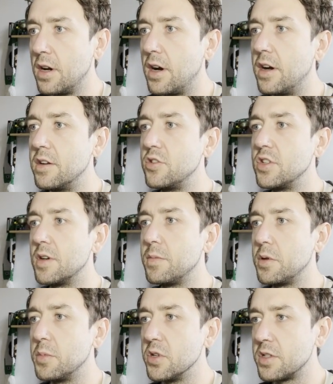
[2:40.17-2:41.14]

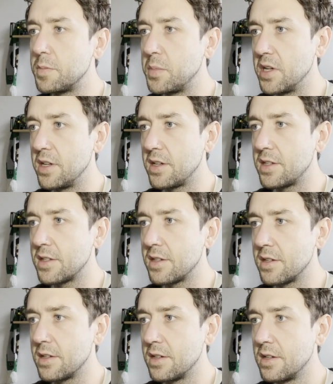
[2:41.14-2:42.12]
unjumpable spikes
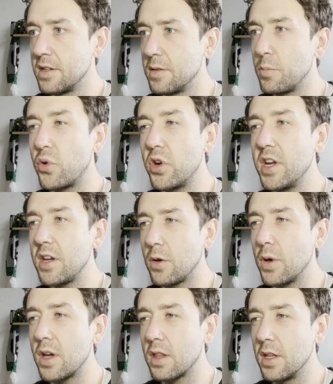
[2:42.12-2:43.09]
pretty
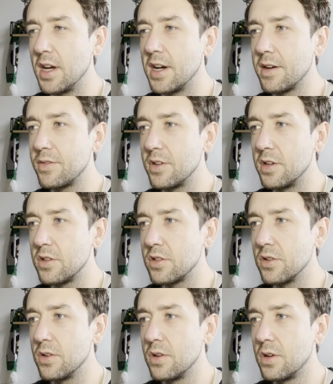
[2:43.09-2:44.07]
quickly after.
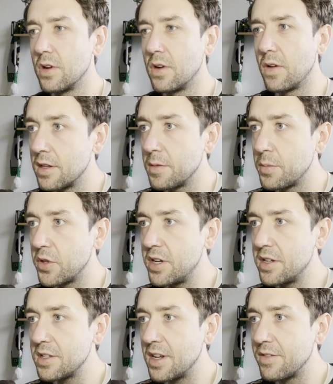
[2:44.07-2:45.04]
So the player
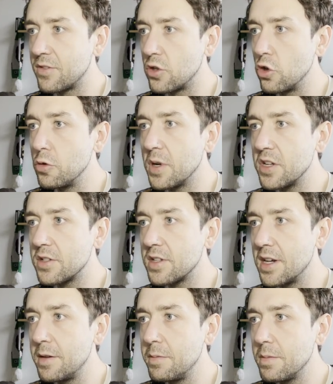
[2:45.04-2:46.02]
doesn't have too much
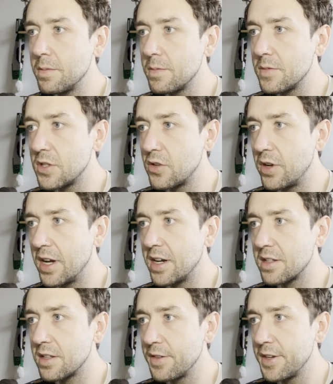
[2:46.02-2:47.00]
time to
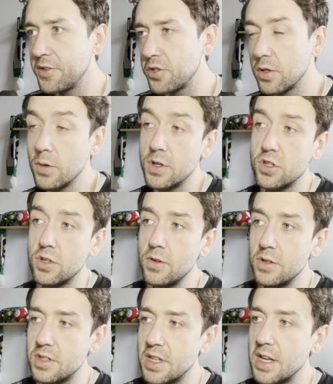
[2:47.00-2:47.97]
react to this, so as soon
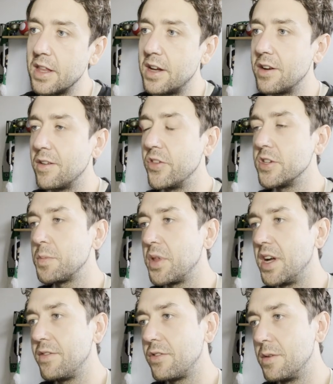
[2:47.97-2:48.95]
as they land on this
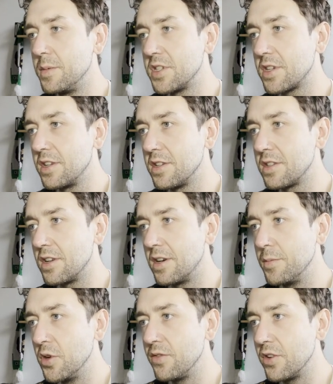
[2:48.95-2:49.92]
platform, it's going to
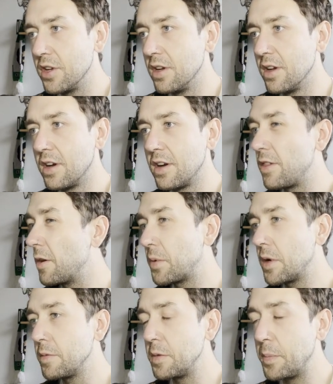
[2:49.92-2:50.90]
start moving. They'll
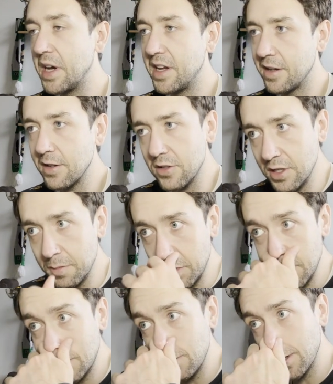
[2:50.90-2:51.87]
probably panic jump
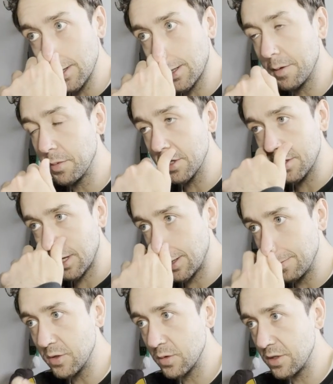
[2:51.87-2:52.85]
into it a couple of
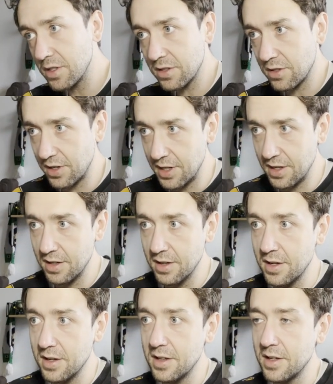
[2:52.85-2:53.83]
times, which is great.
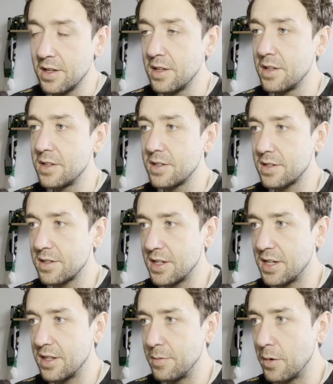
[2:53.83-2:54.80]
It's
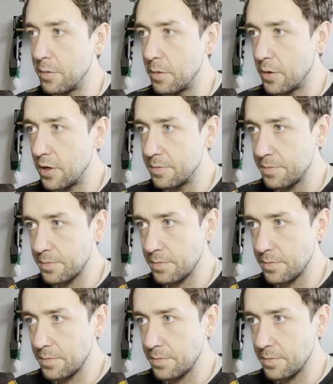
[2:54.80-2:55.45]
exactly what we want.